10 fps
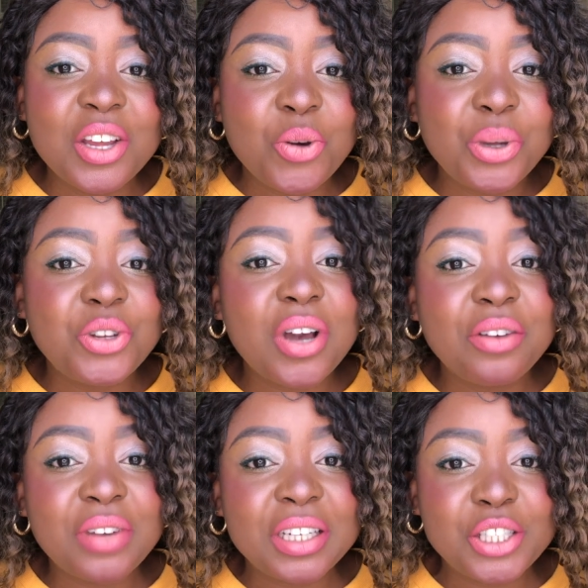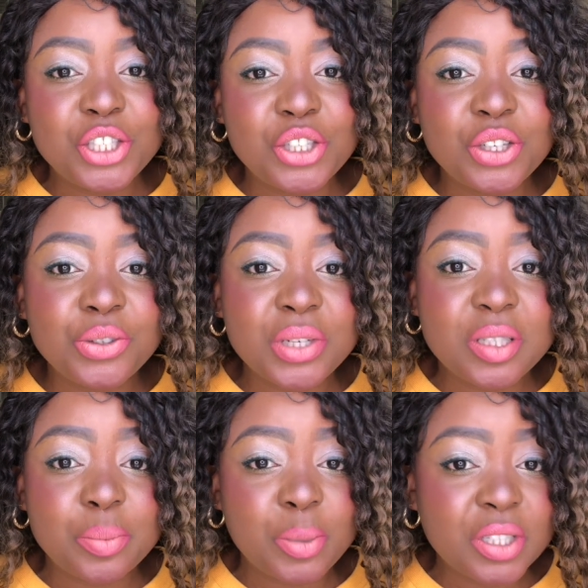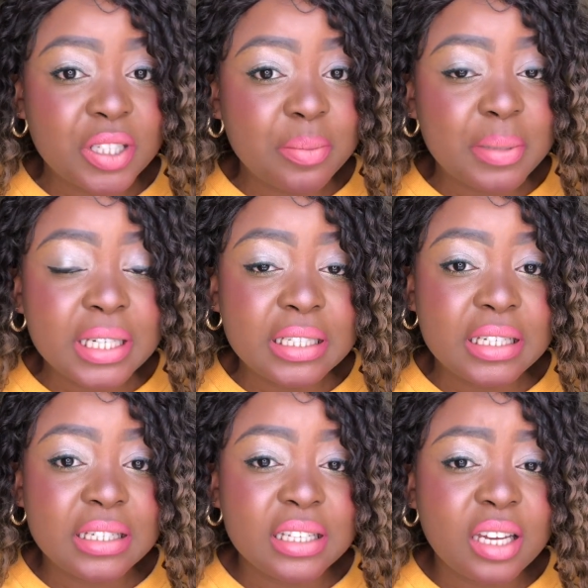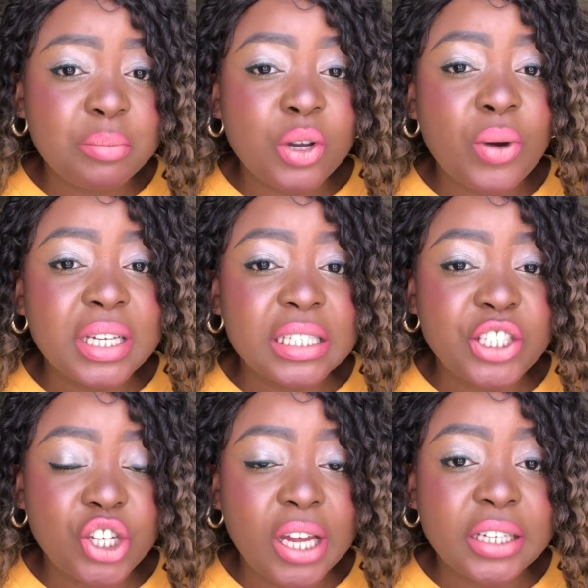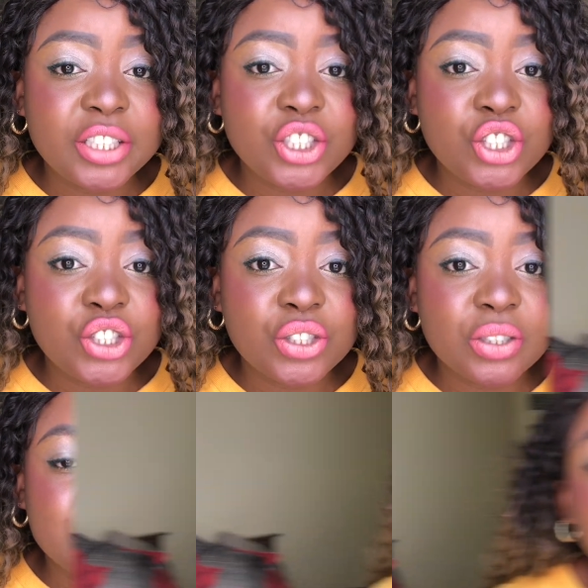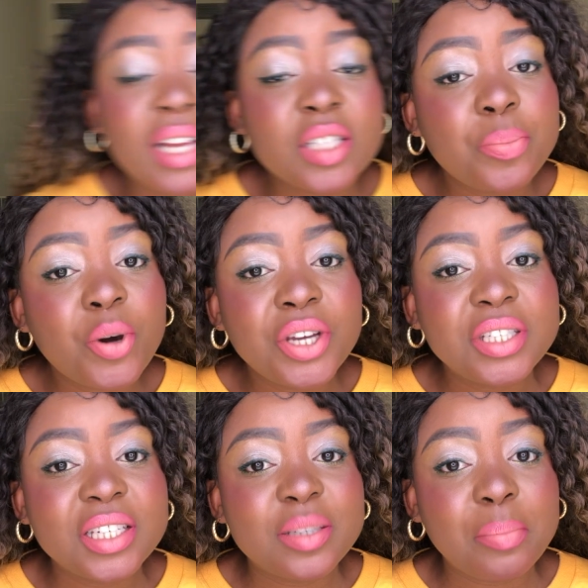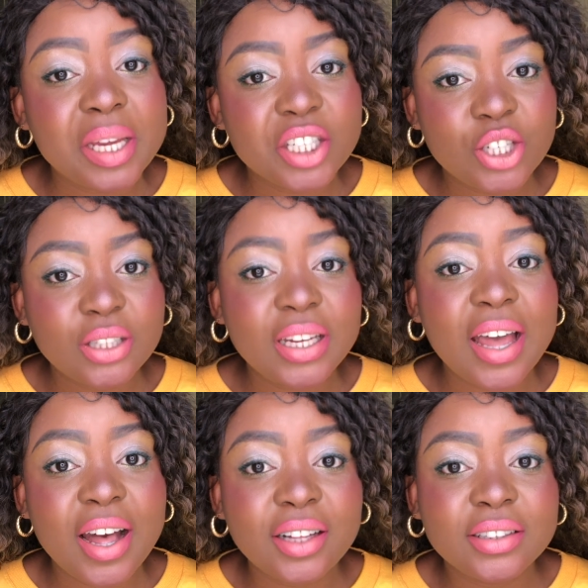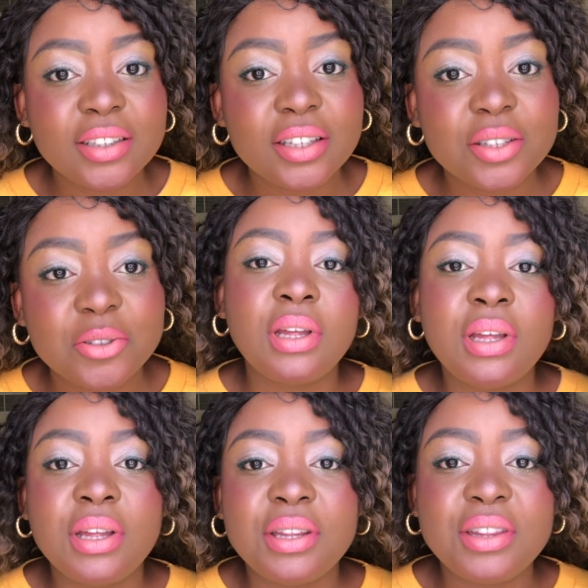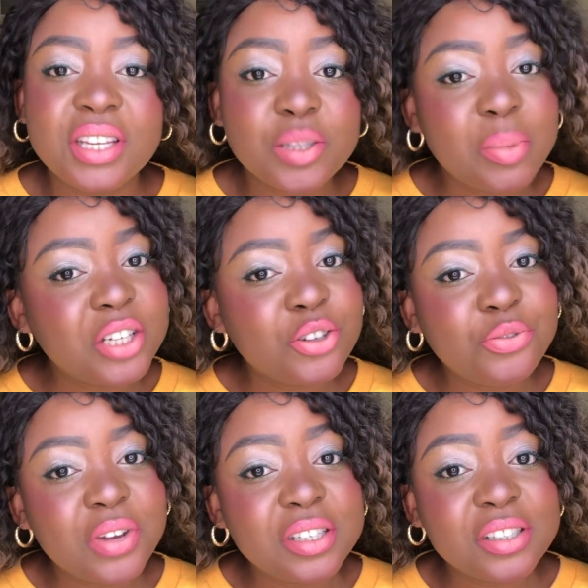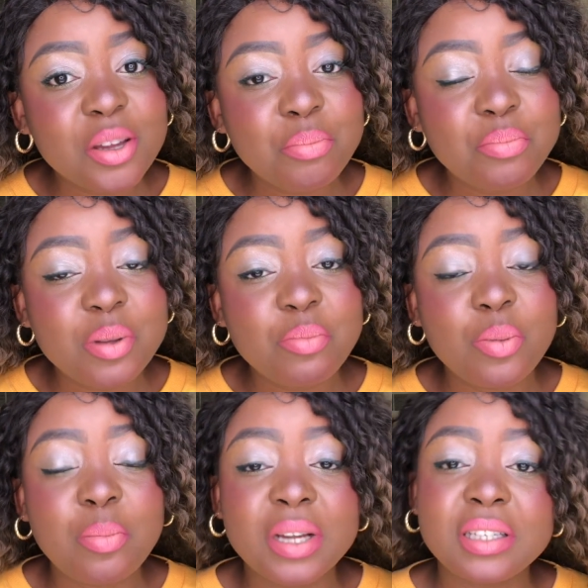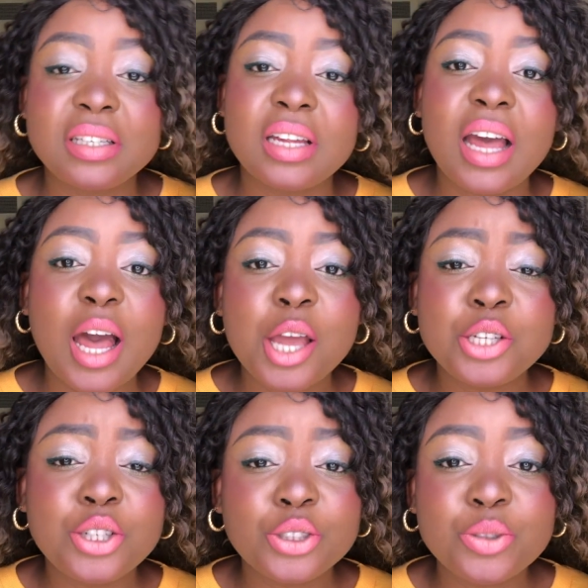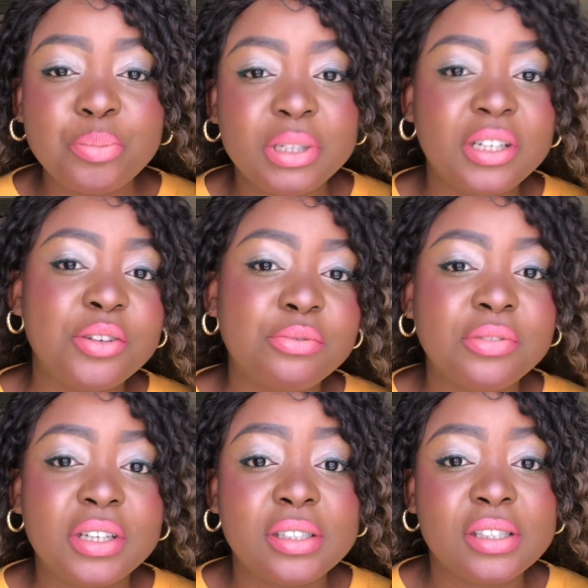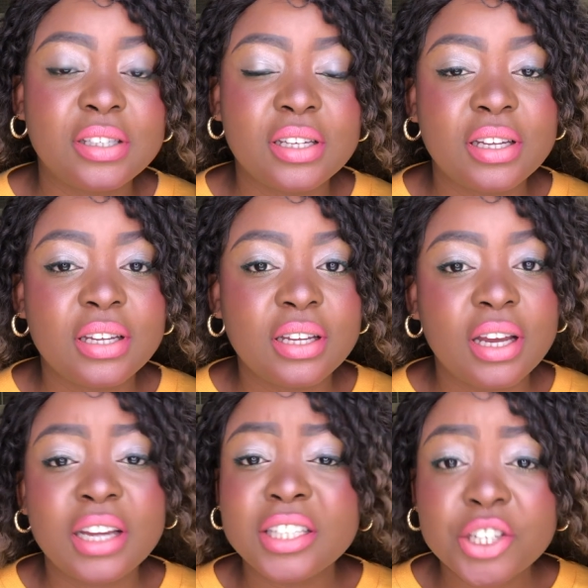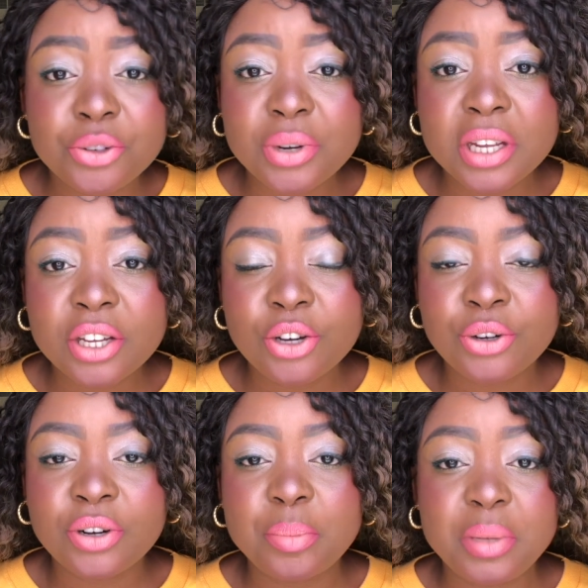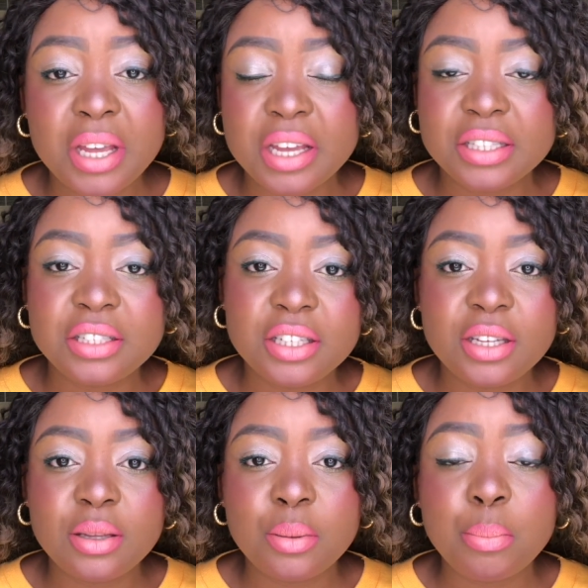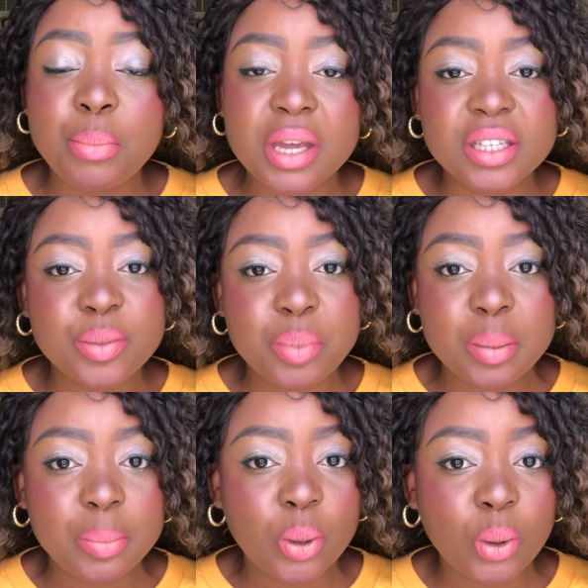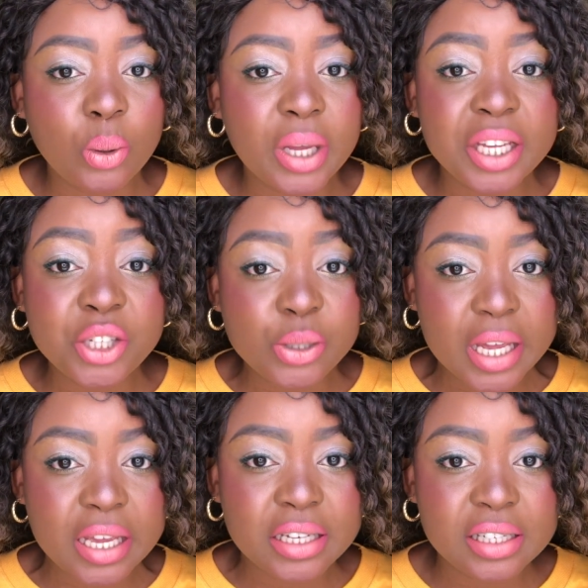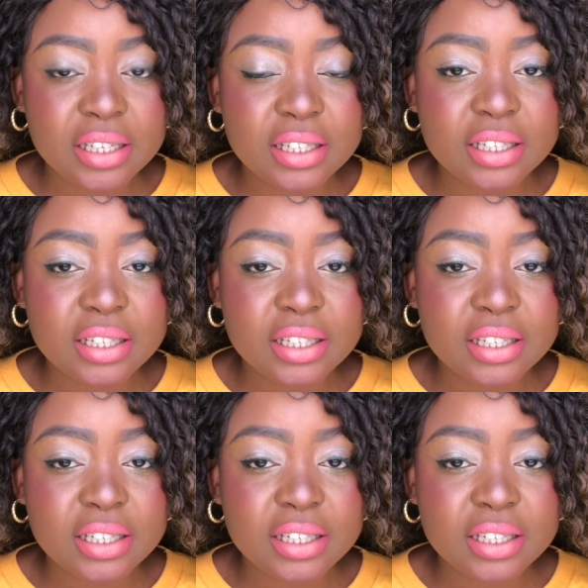when you have additional responsibilities, can be quite a challenge. The last point is mental health. This might offend some people, but I don't believe that a degree or a PhD makes people educated.